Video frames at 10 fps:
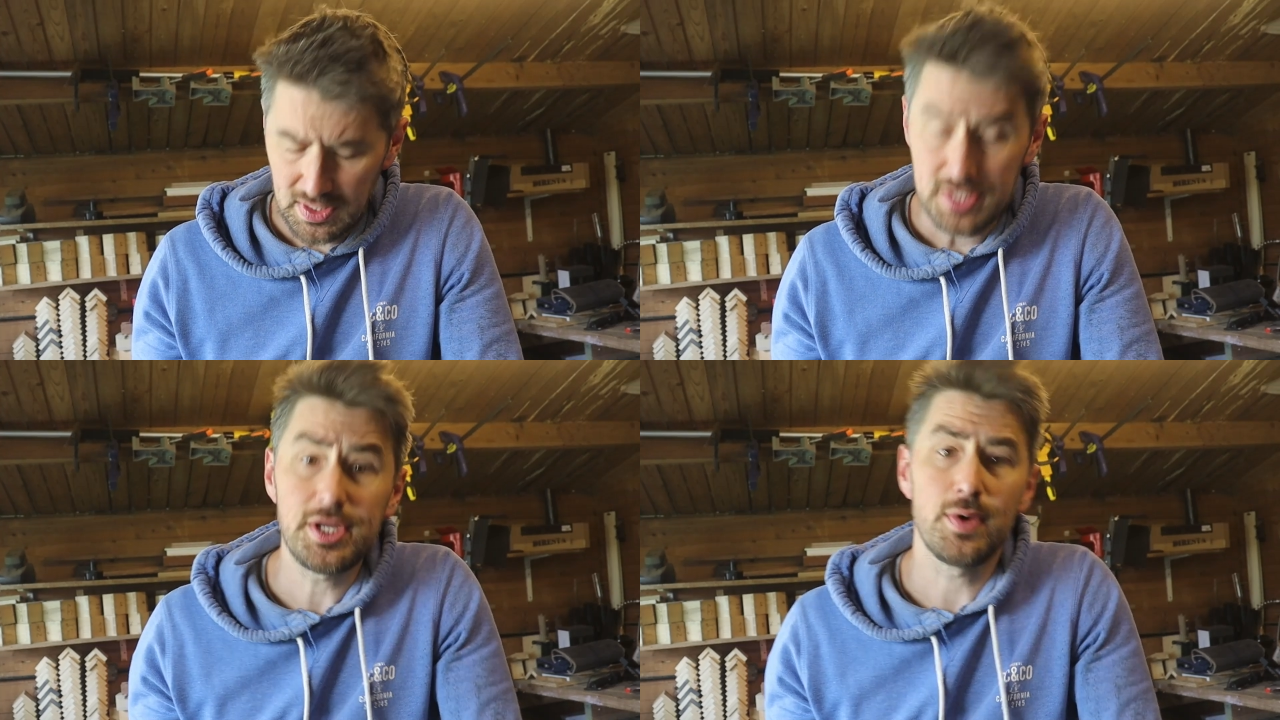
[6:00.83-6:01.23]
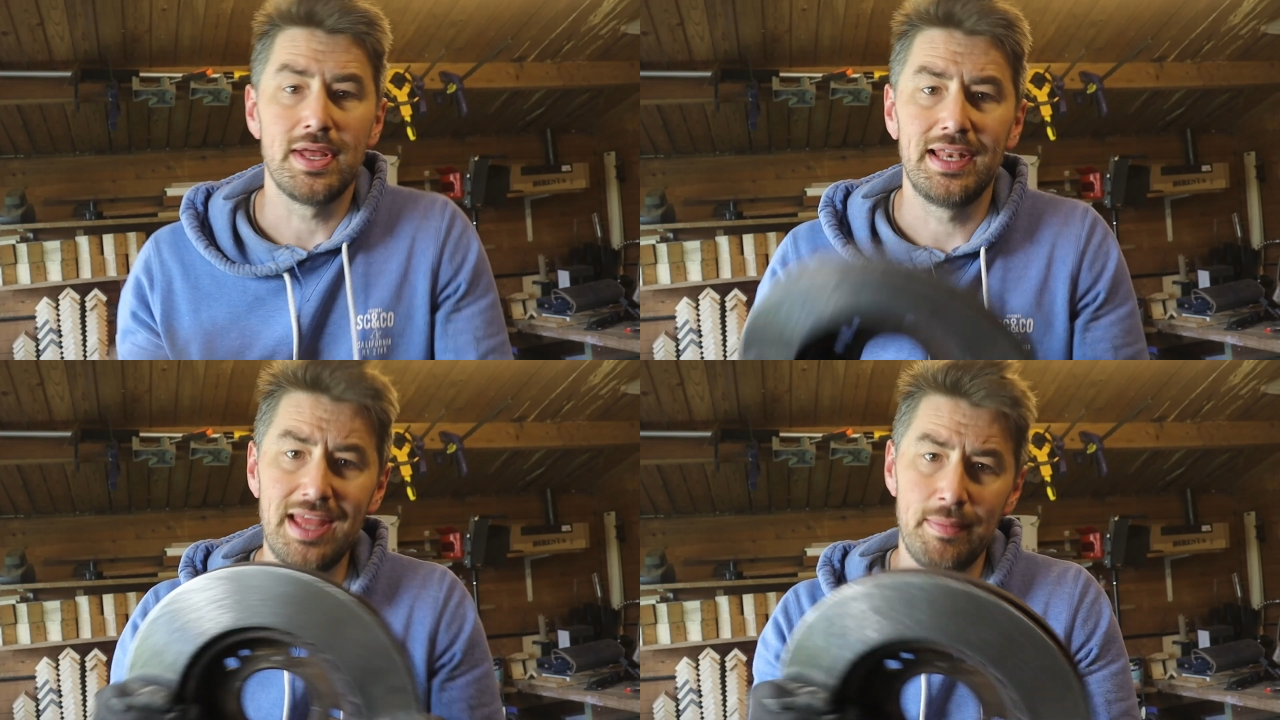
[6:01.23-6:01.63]
So
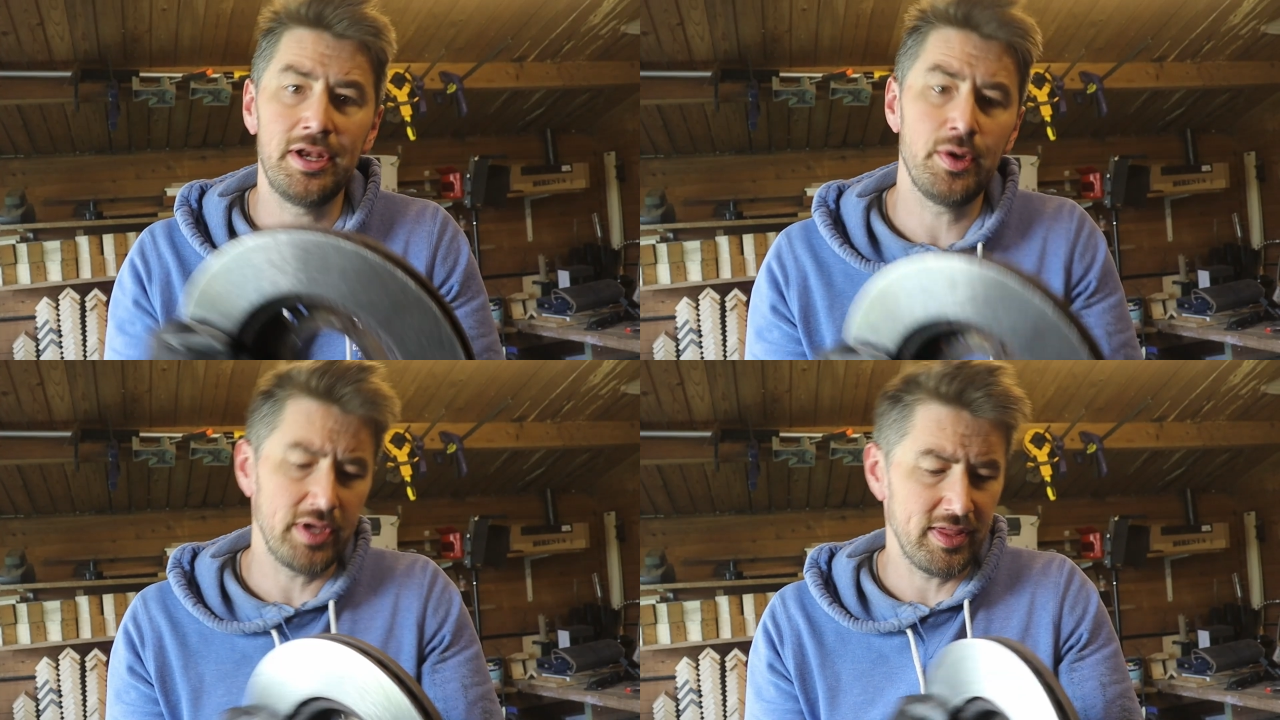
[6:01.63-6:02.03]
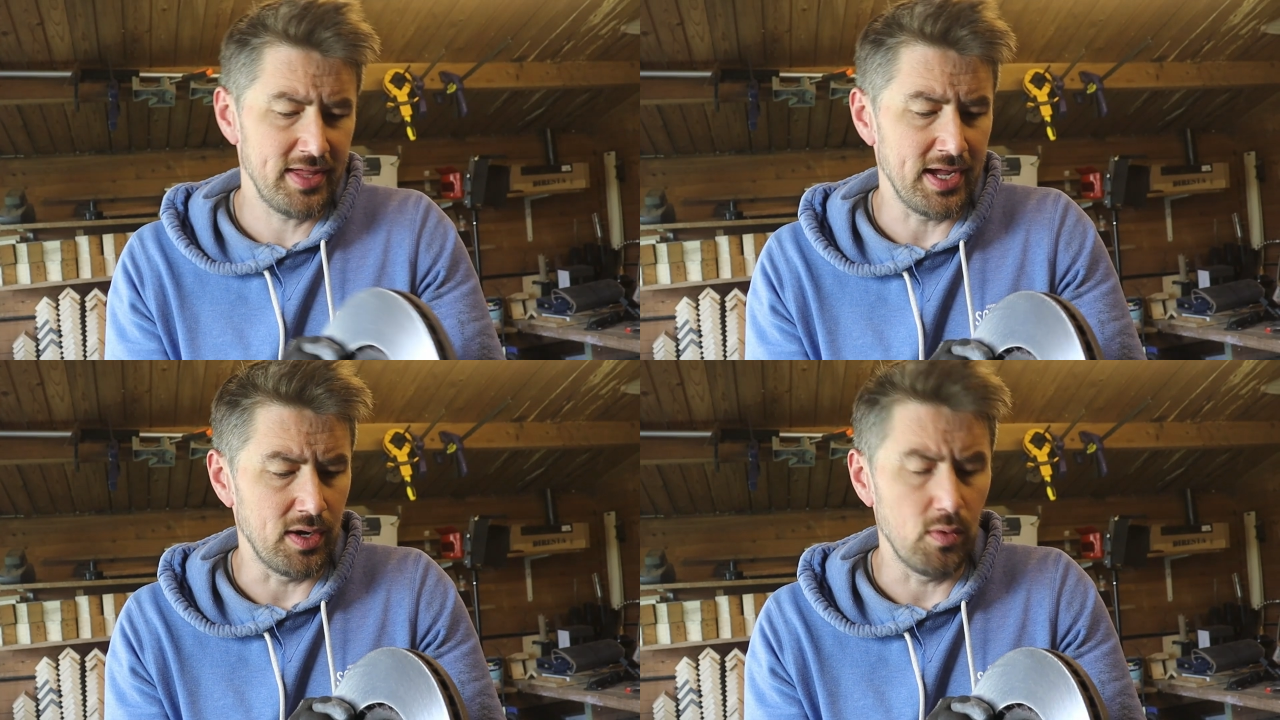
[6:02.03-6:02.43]
let me know what you
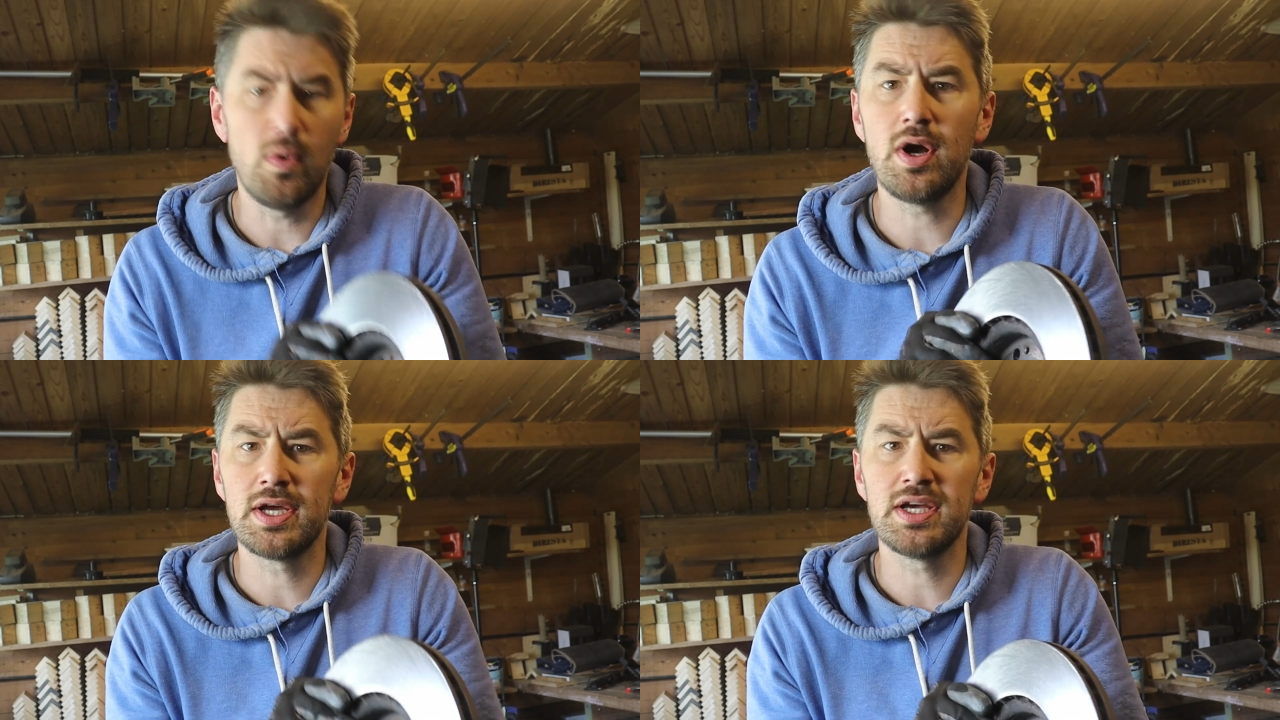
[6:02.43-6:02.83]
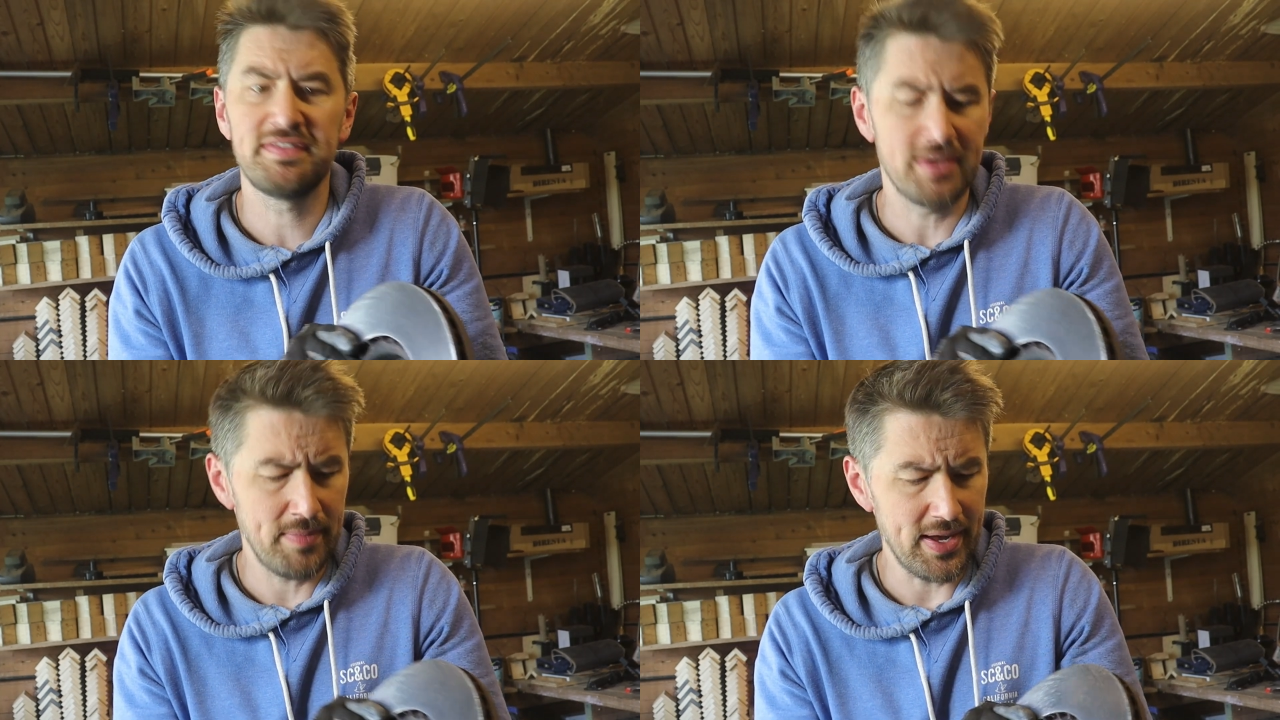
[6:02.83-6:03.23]
think. What could I have
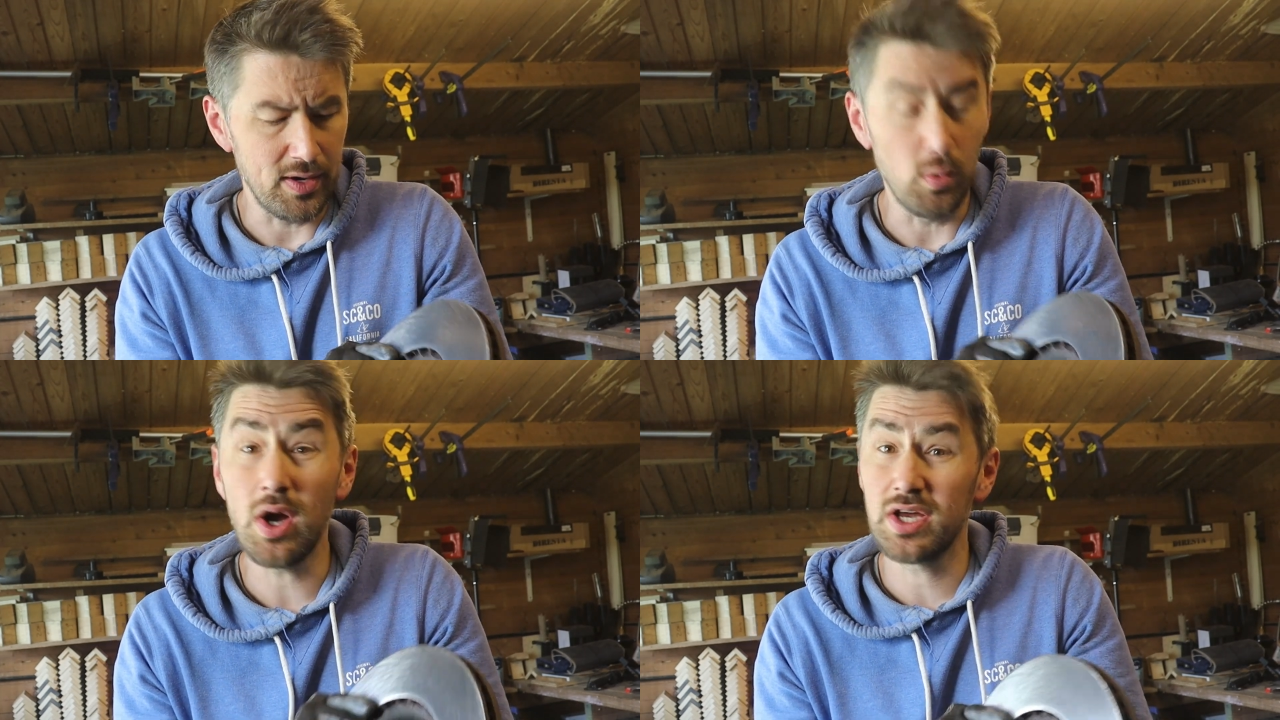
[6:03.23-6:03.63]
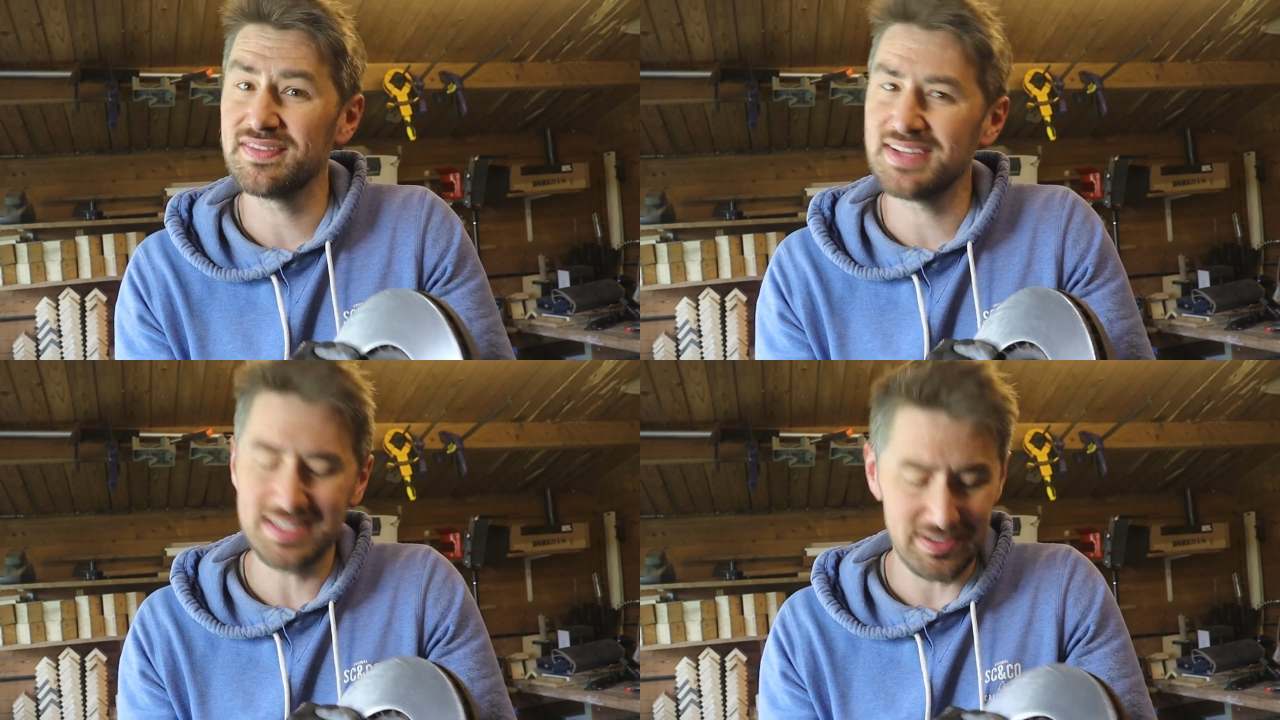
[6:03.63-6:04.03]
done better? What could I
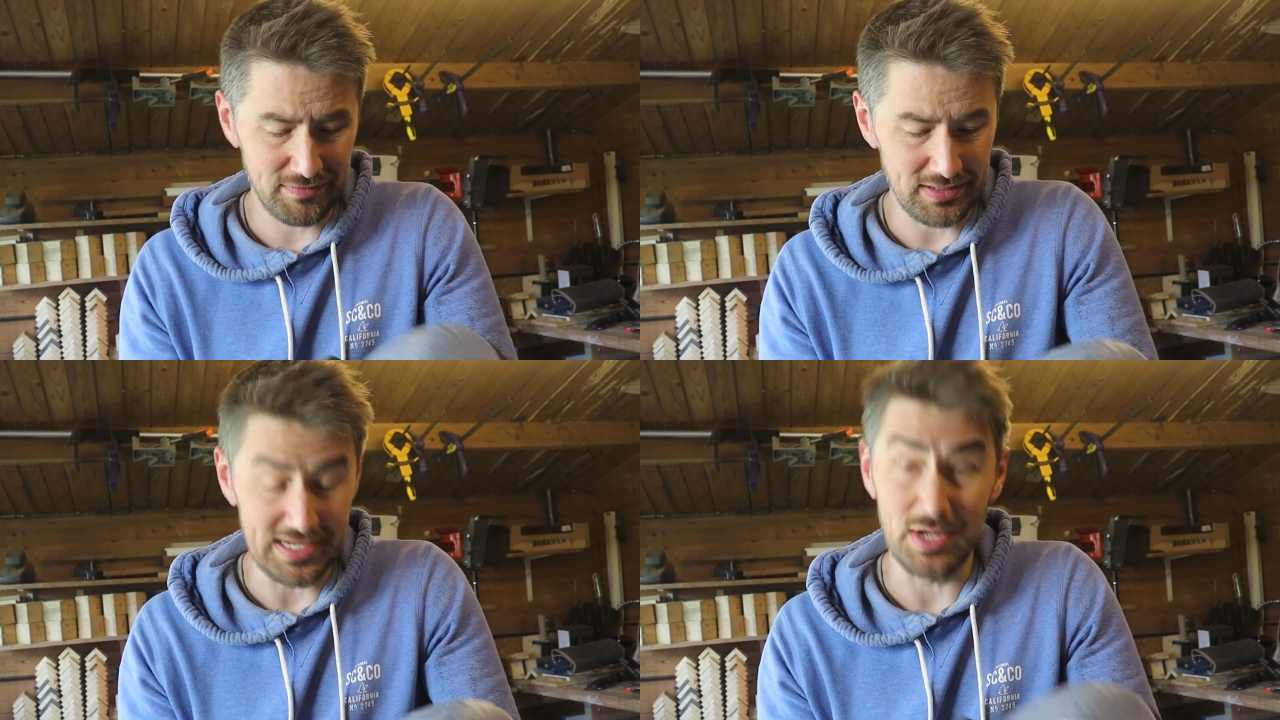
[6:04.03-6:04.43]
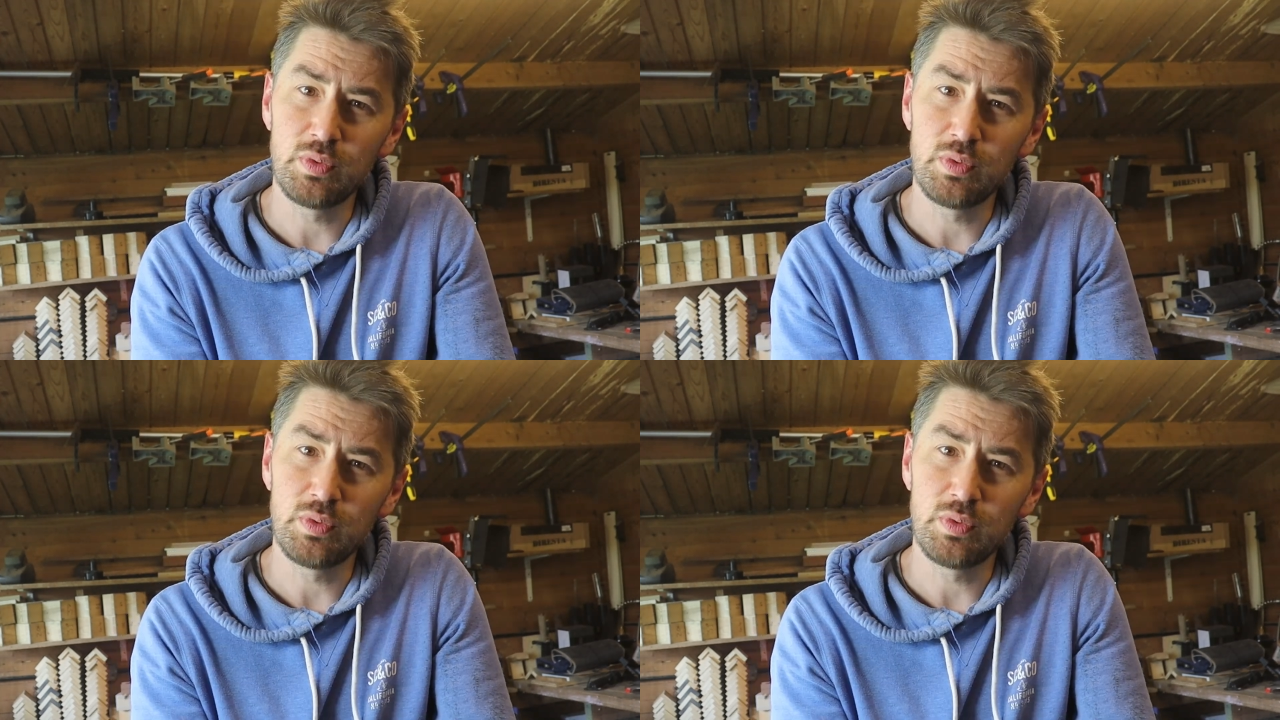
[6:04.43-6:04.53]
have done differently?